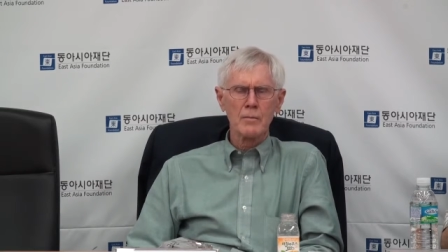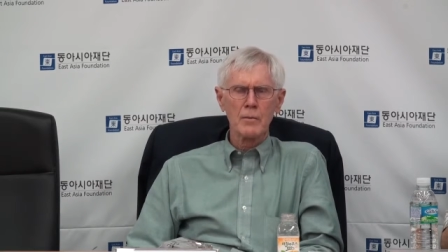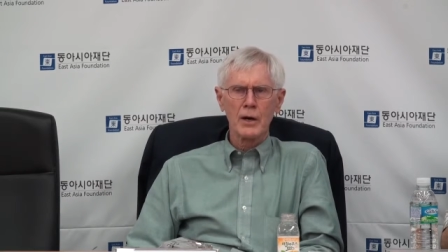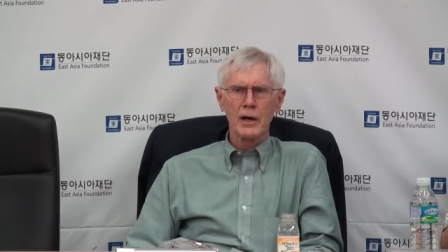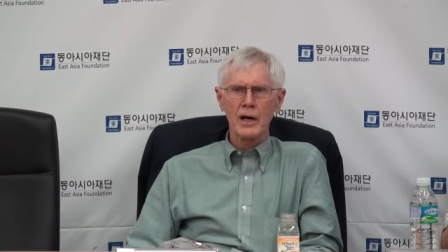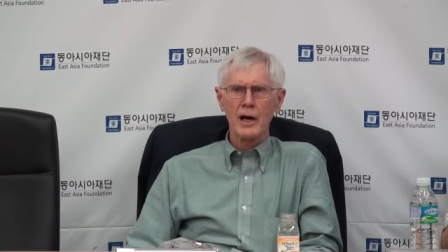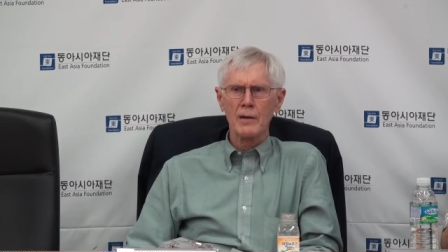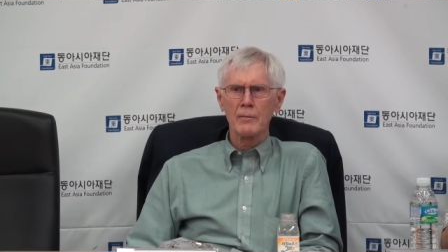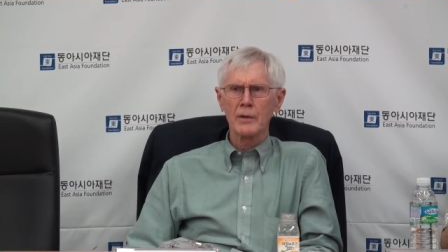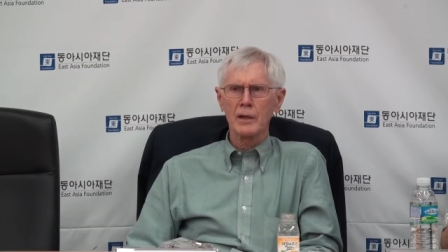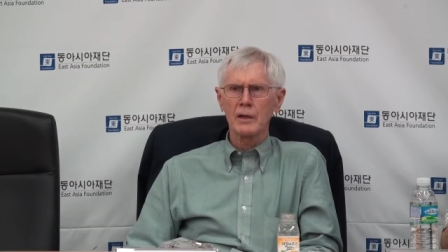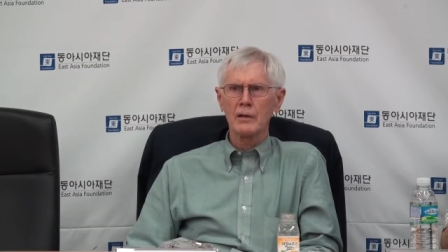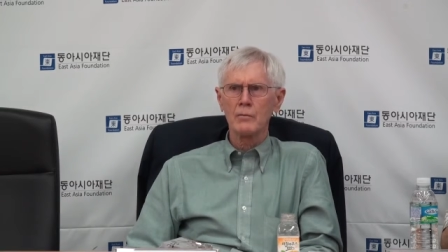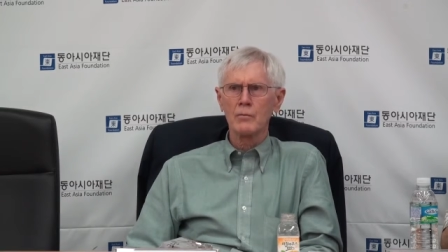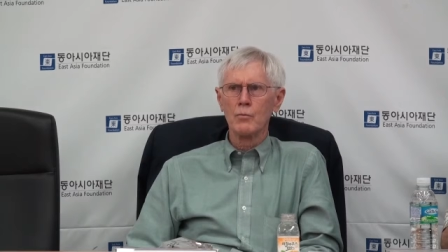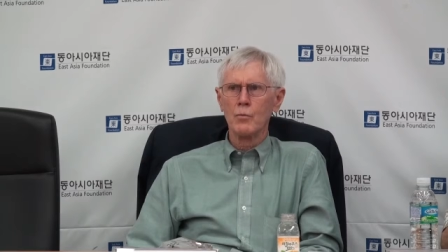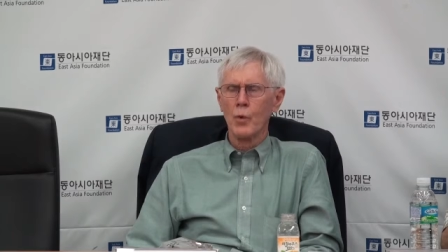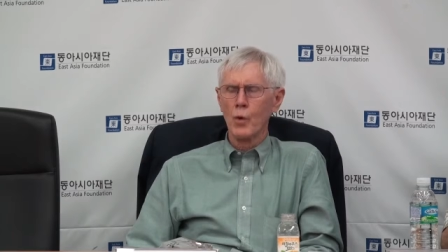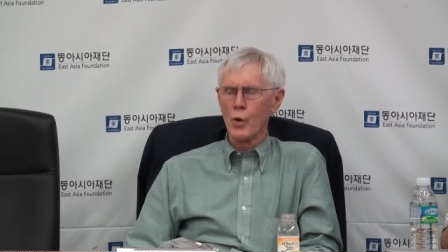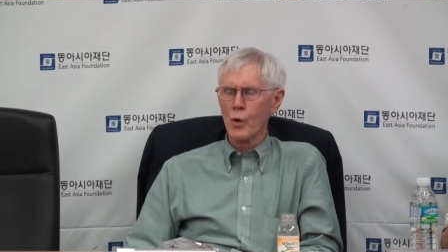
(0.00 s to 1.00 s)
becoming
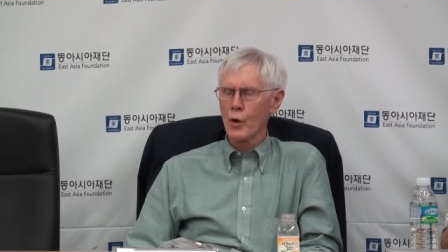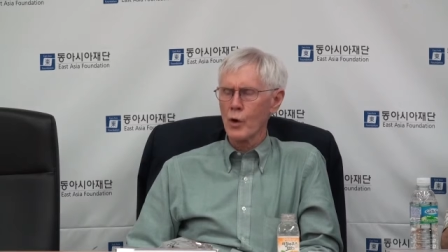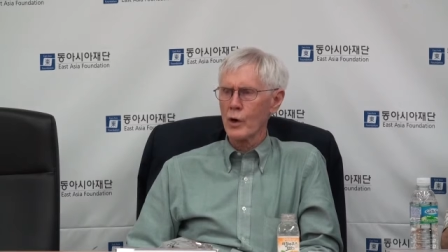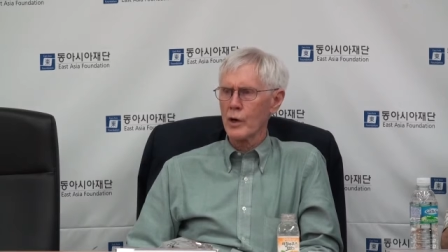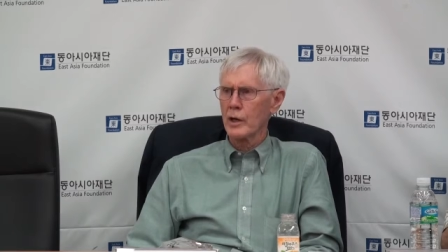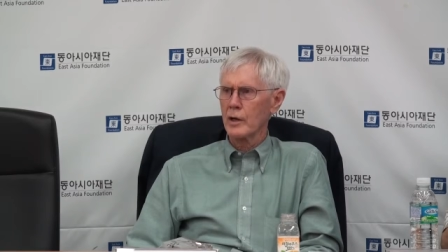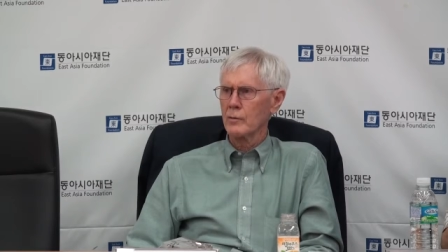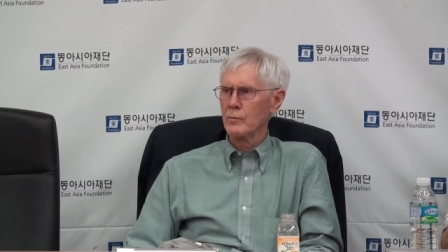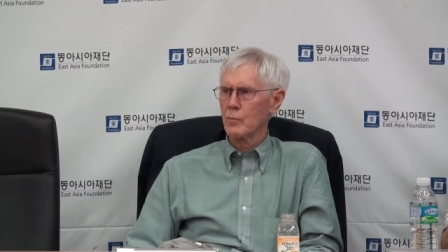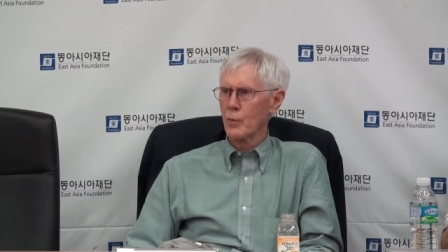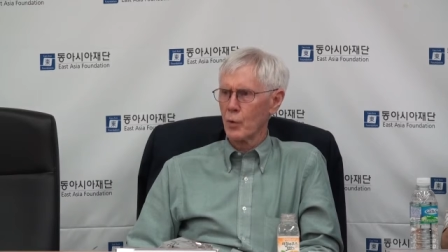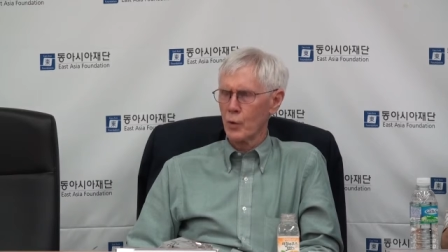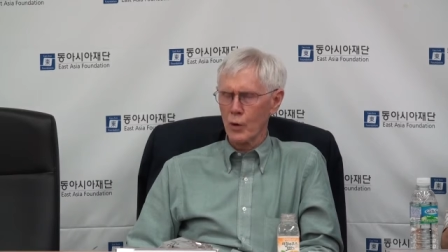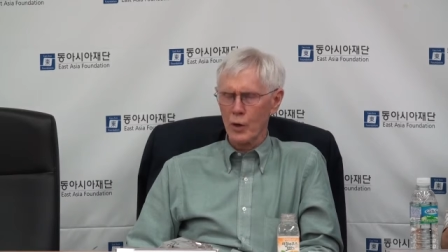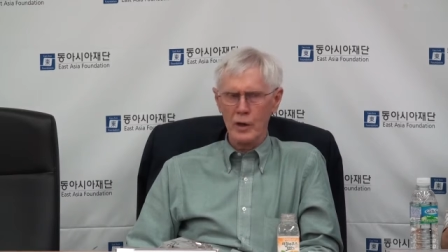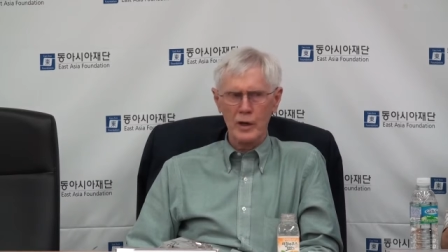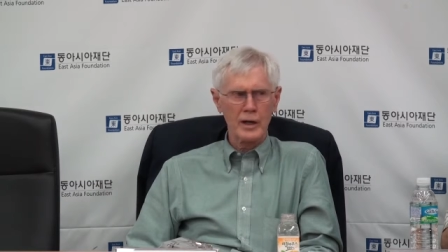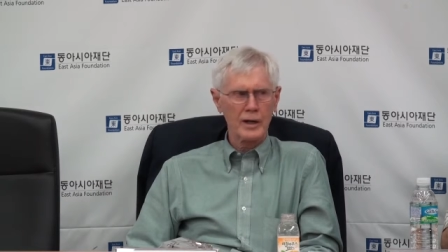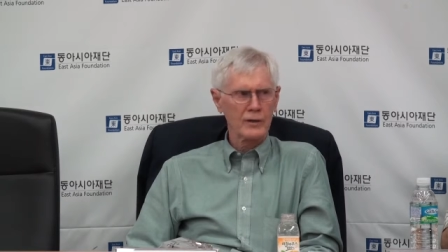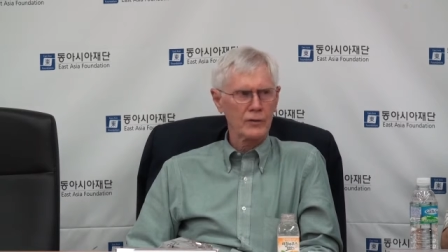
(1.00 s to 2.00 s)
more and
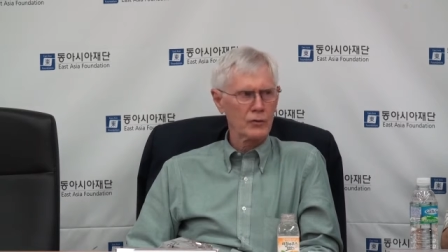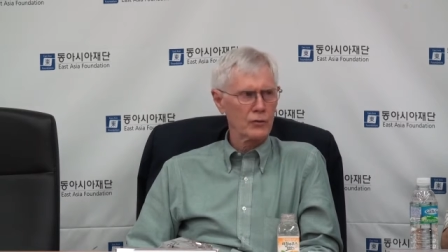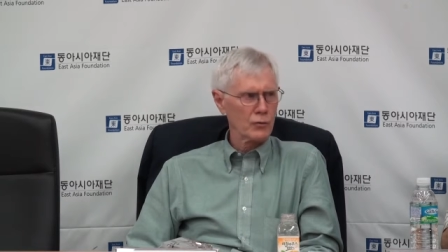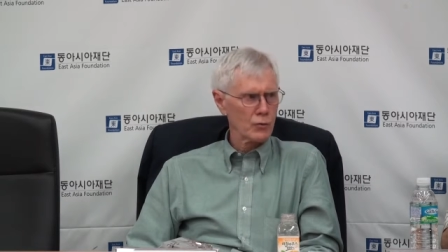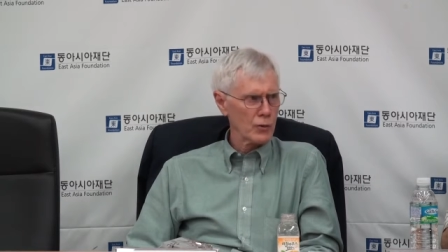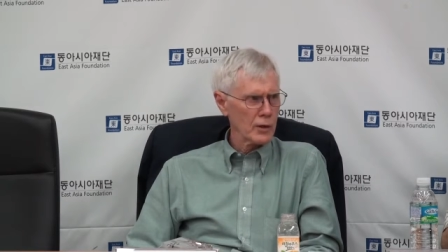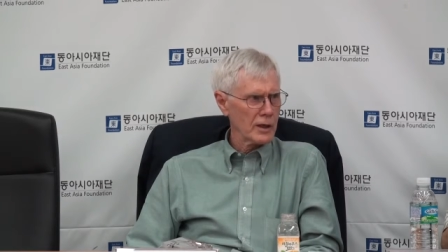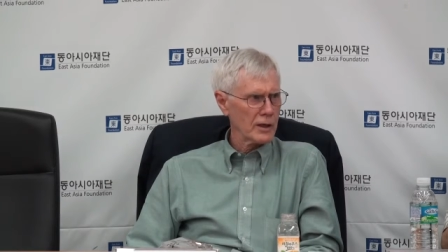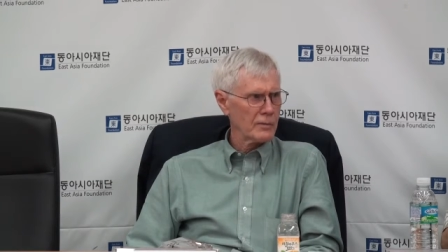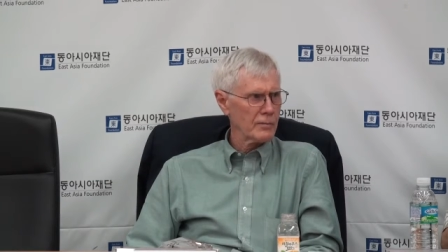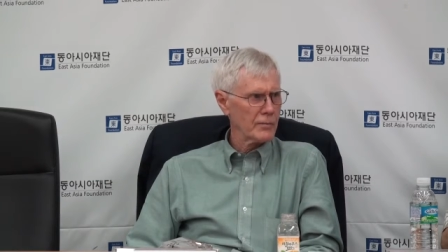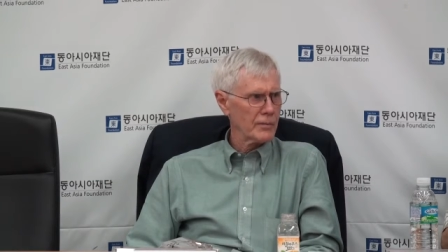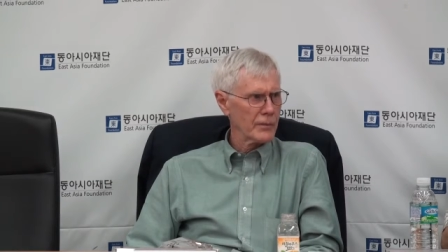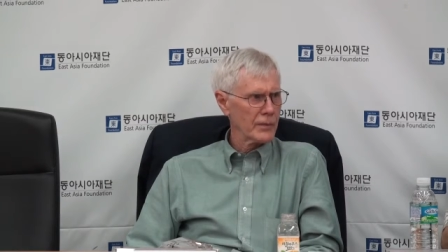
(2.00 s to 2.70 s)
more extreme,